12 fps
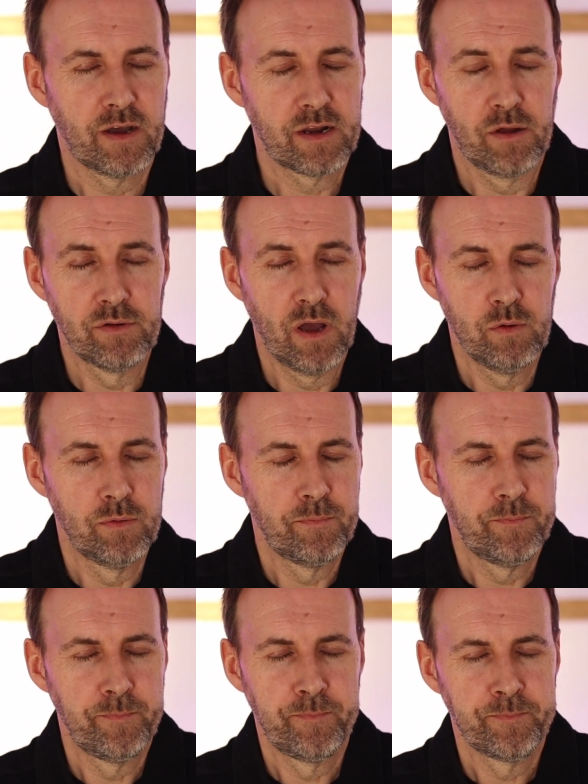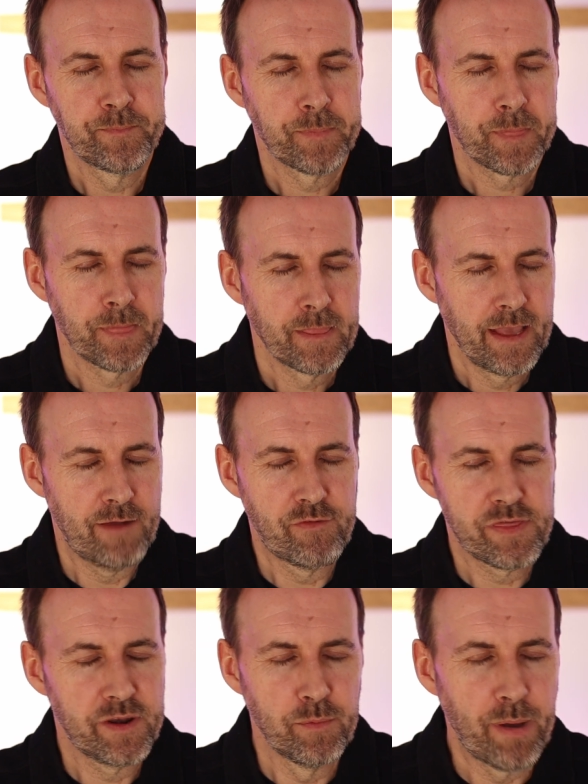I don't know
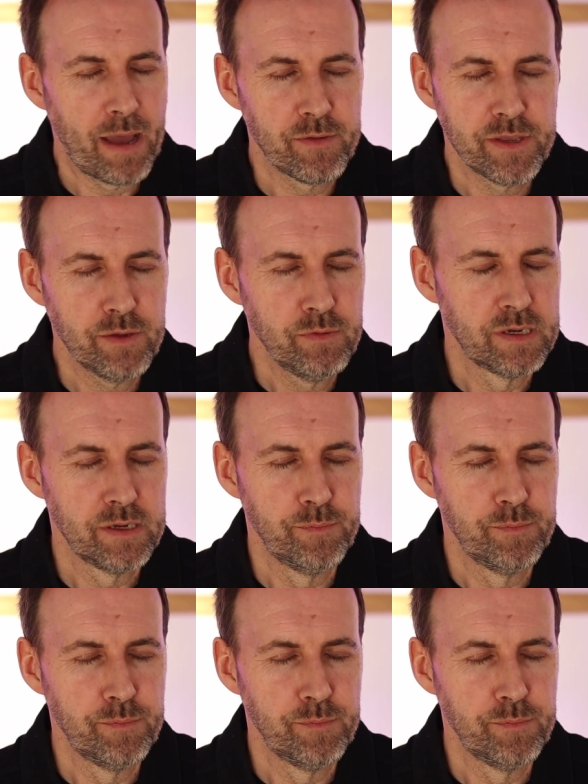everything about you,